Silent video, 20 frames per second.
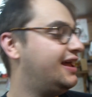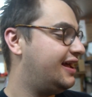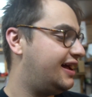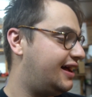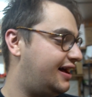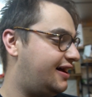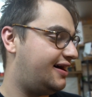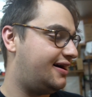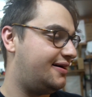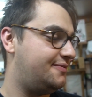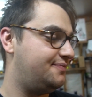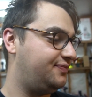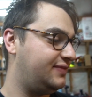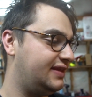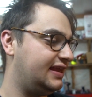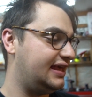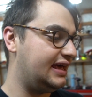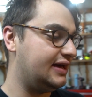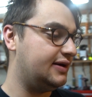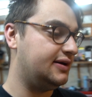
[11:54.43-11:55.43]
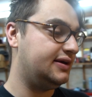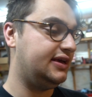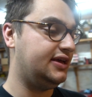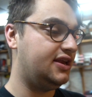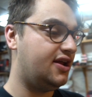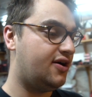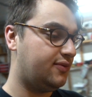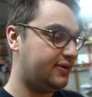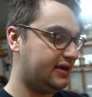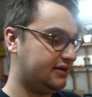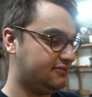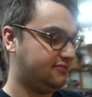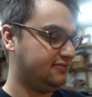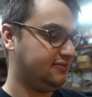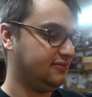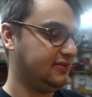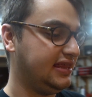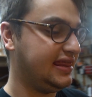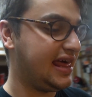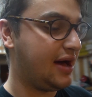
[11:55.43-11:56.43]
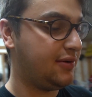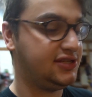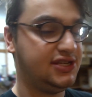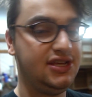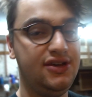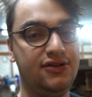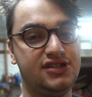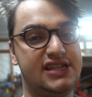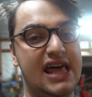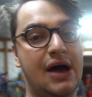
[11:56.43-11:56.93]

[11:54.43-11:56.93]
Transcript: that was huge.